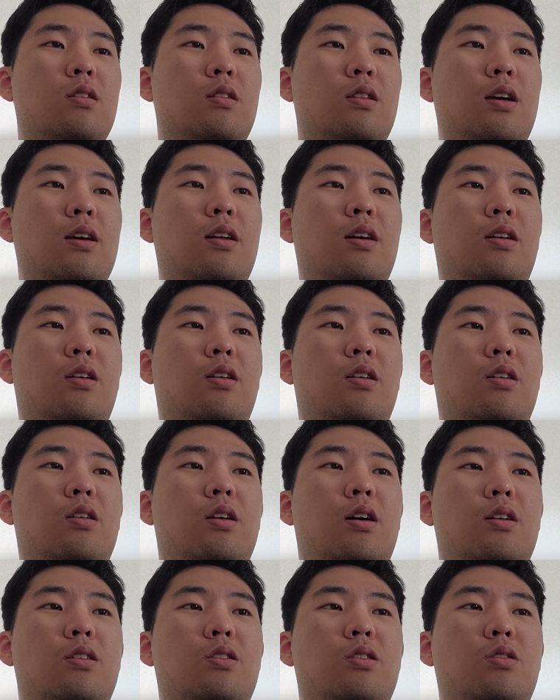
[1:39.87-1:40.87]
Then I heard
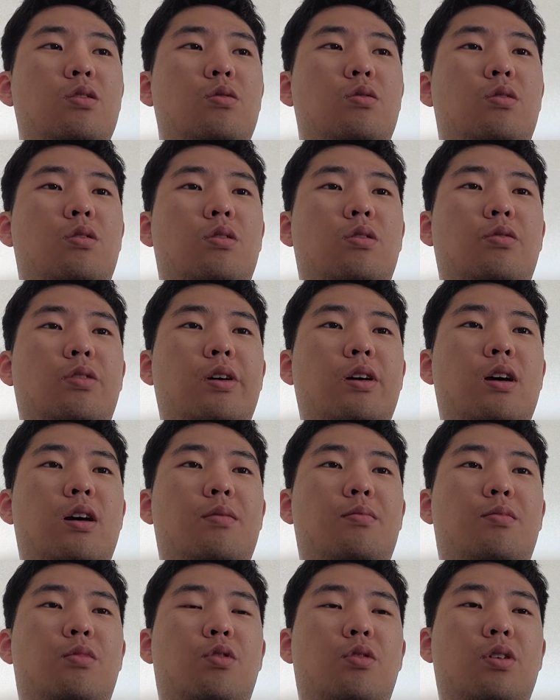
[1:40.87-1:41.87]
uh, two or three uh,
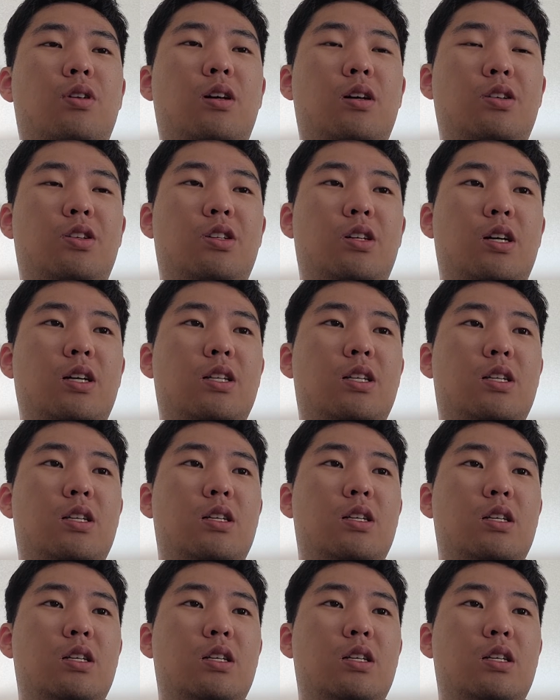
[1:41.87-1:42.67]
more gunshots.